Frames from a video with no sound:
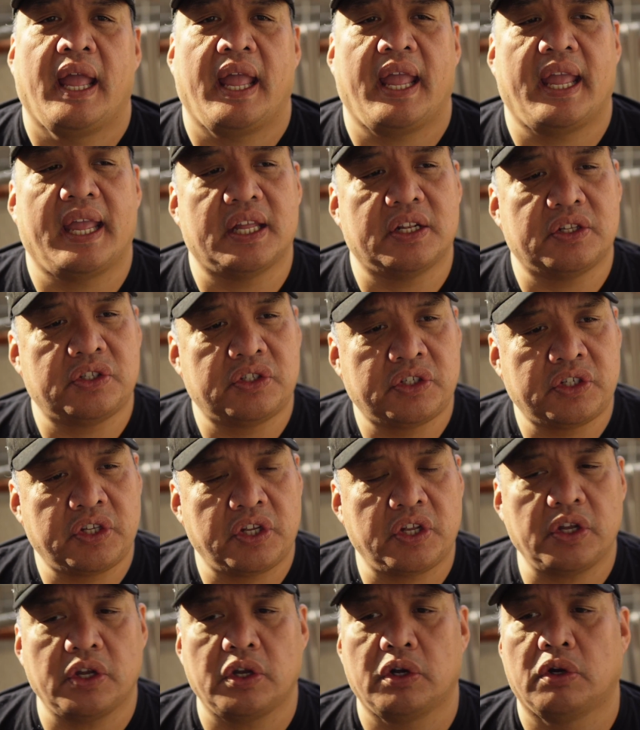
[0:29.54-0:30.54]
And
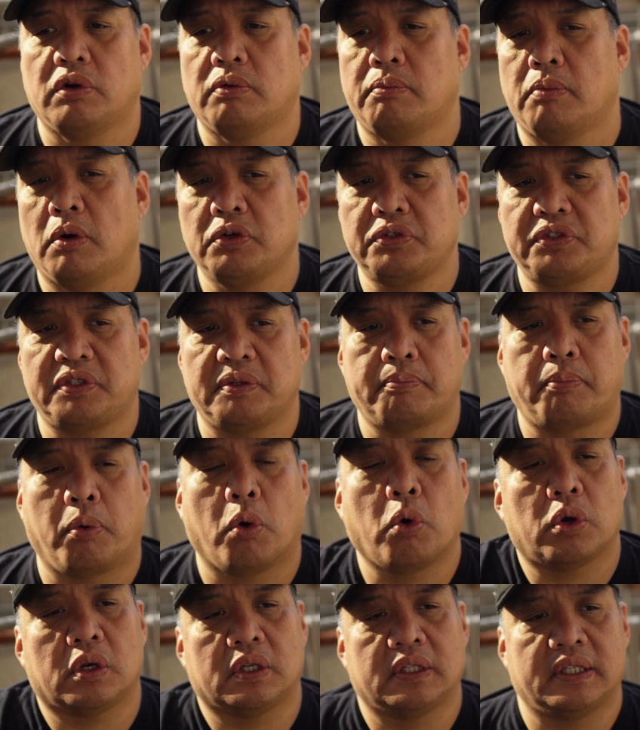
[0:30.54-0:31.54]
two, most
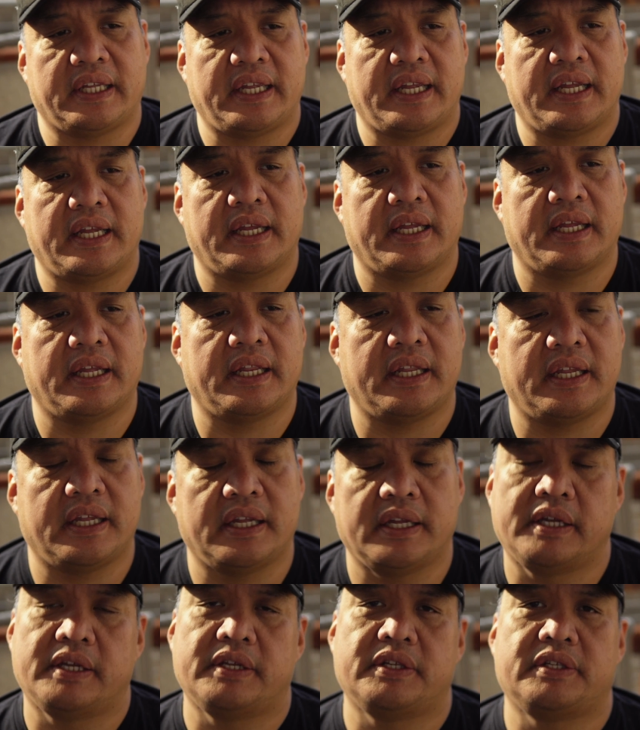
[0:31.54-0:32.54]
importantly, it
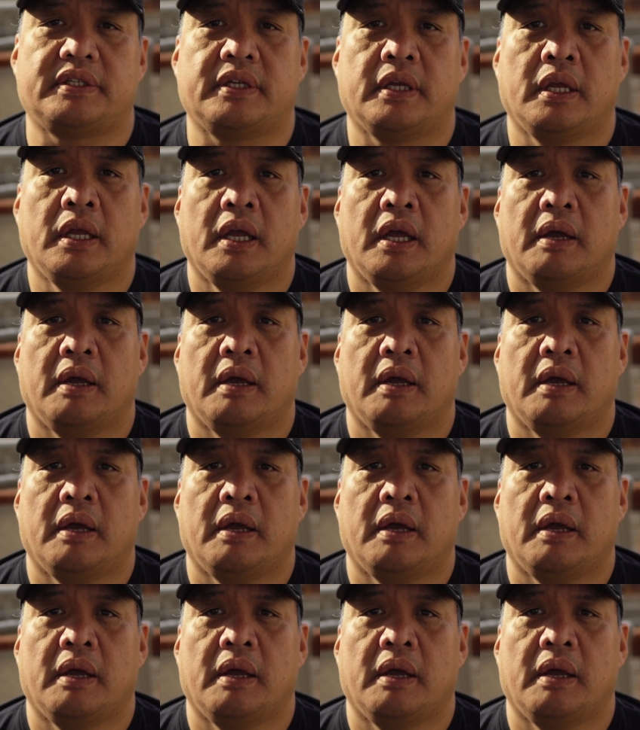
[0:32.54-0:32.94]
is